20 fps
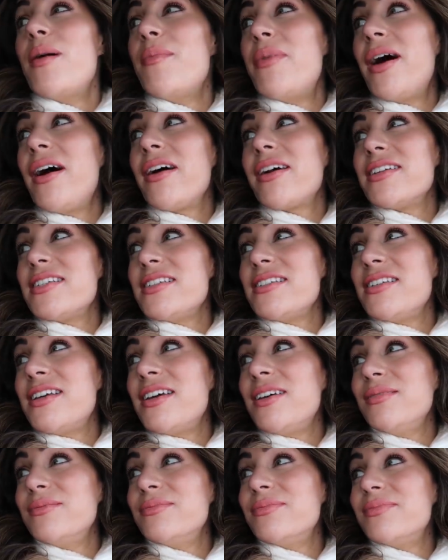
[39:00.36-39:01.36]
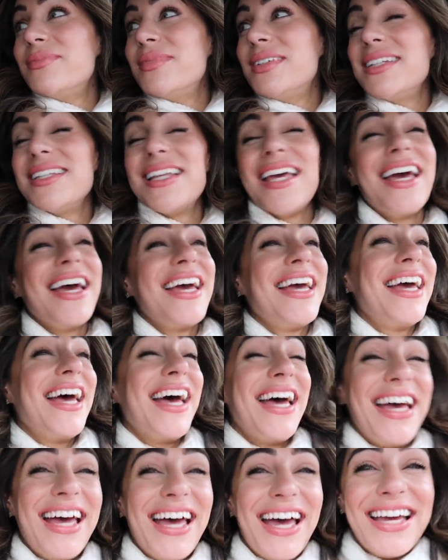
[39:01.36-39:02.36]
my burger, didn't you? Yeah, hoovering.
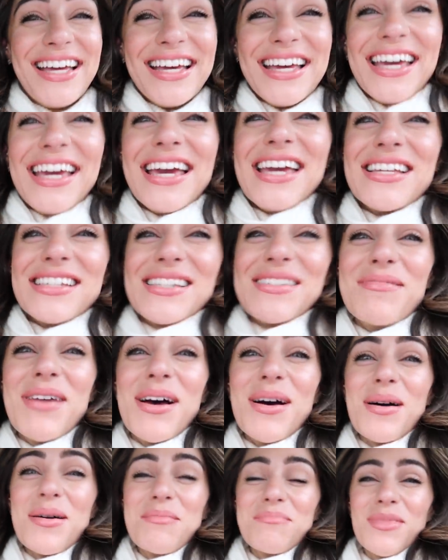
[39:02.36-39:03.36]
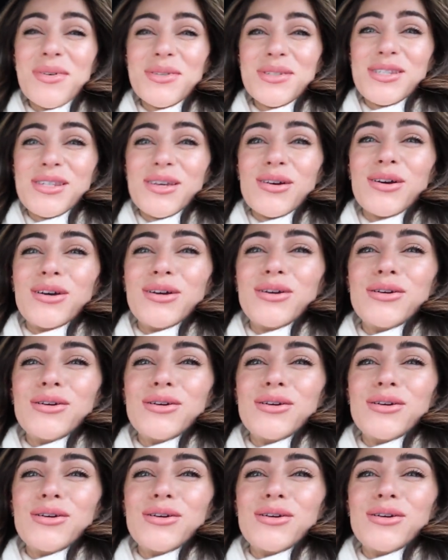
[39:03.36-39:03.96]
Hoovering Monsieur